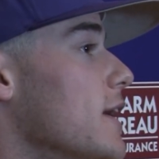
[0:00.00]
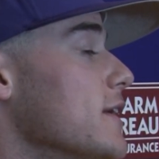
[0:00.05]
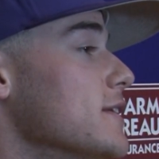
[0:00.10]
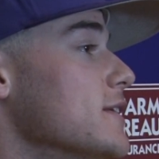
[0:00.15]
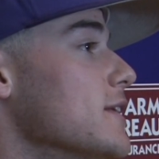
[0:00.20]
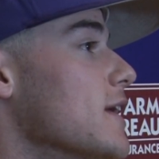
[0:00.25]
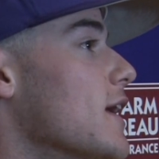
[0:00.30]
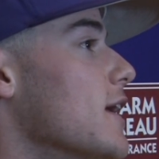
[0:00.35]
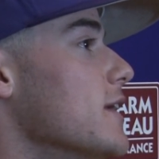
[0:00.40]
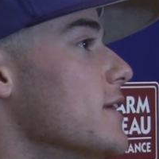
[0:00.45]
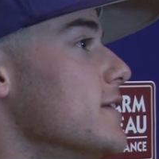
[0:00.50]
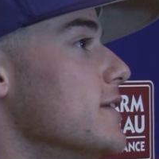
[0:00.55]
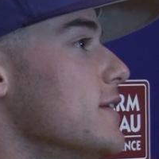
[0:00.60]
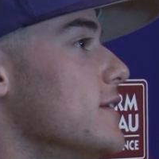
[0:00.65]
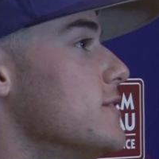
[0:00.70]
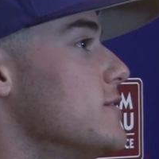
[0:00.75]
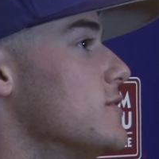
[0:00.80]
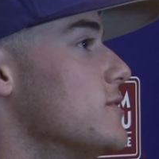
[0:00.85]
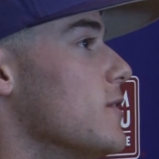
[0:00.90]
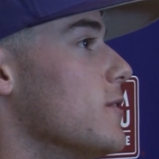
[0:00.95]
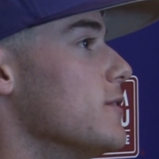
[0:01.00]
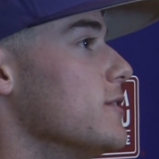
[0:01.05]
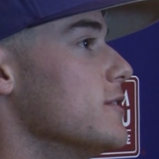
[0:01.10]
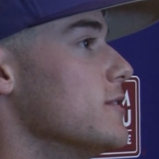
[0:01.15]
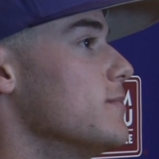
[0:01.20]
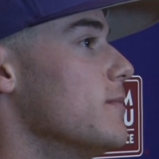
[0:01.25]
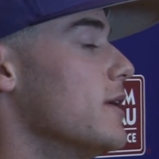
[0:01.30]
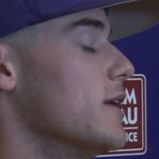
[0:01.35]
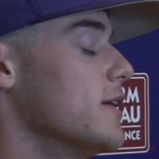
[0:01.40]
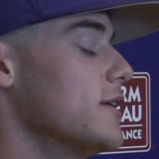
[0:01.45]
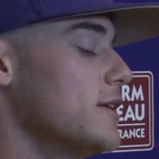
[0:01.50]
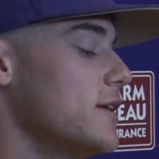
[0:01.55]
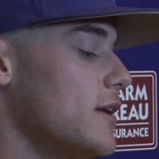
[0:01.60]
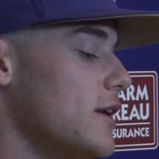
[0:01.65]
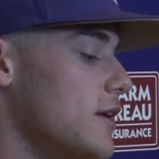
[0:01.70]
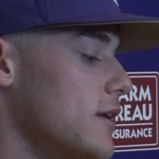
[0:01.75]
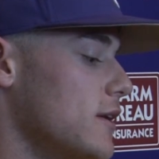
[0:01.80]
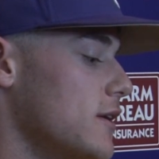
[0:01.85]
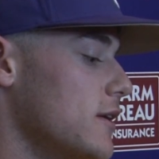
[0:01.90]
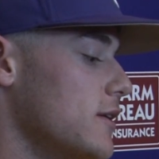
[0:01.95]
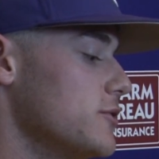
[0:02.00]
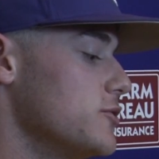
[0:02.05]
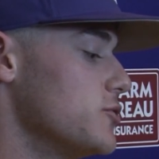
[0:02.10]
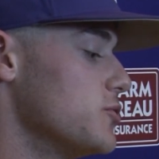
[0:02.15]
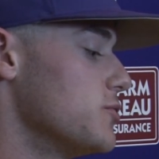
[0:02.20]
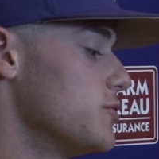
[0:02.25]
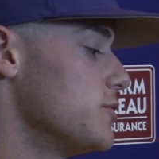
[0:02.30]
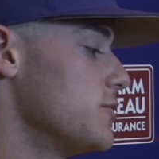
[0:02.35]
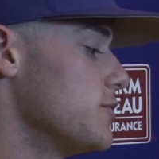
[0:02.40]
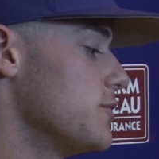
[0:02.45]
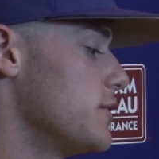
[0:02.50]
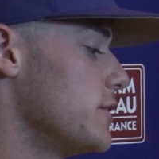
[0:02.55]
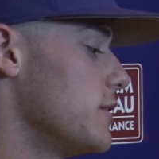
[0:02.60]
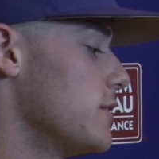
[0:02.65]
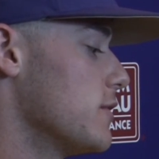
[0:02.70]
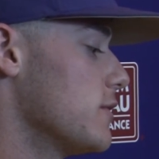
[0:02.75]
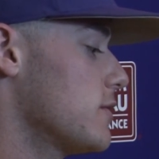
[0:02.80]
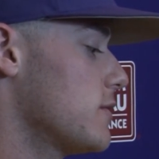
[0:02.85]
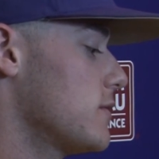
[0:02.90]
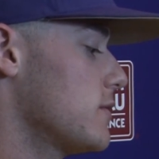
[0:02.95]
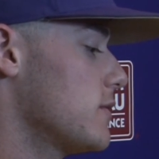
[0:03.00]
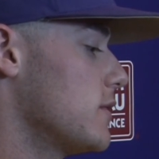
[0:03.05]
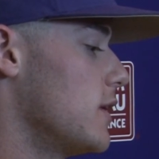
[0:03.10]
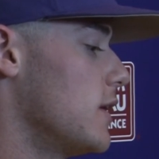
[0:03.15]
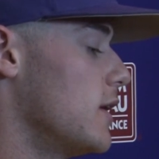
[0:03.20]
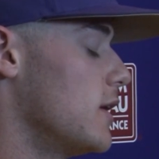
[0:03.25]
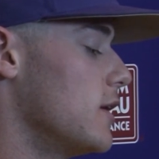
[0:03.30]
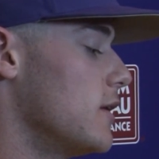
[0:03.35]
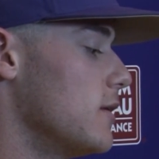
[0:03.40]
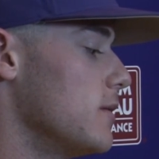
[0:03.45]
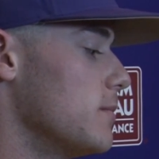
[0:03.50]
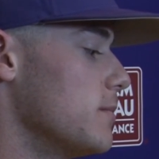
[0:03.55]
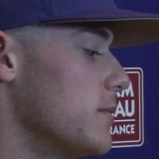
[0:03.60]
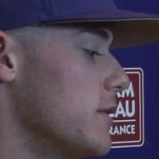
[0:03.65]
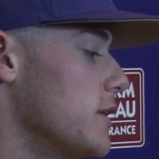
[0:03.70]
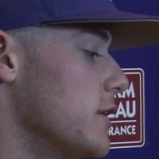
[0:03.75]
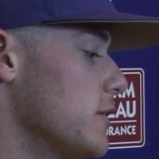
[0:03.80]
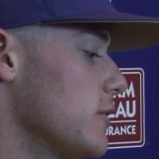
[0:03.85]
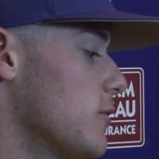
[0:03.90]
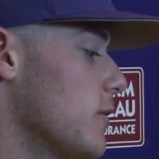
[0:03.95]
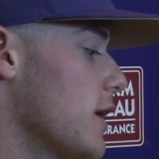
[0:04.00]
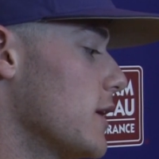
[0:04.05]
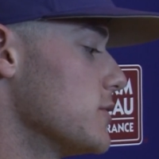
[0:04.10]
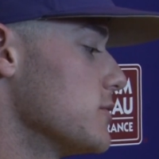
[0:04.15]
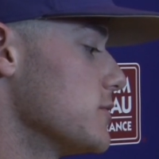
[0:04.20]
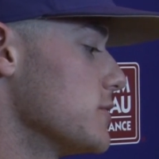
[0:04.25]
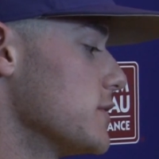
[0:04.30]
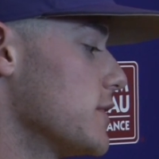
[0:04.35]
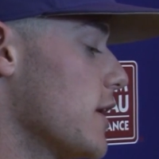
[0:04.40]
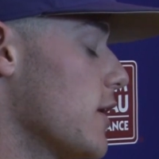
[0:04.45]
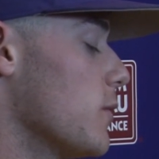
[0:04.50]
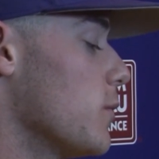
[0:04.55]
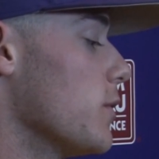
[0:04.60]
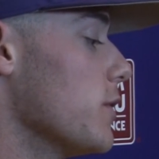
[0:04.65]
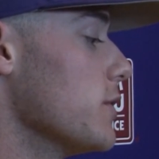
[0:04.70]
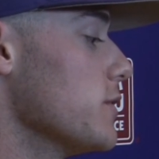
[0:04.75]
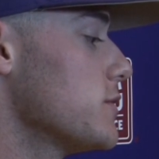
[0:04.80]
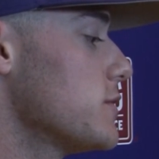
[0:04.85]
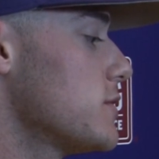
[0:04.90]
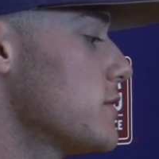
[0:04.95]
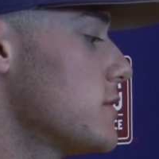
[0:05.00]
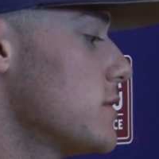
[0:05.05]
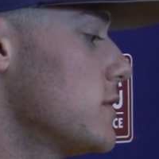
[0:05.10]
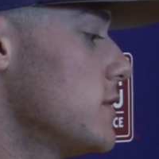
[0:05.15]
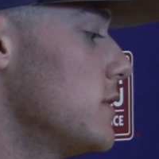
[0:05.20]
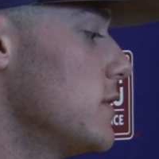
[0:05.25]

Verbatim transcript: I did not. It started my junior year, and it gradually got worse,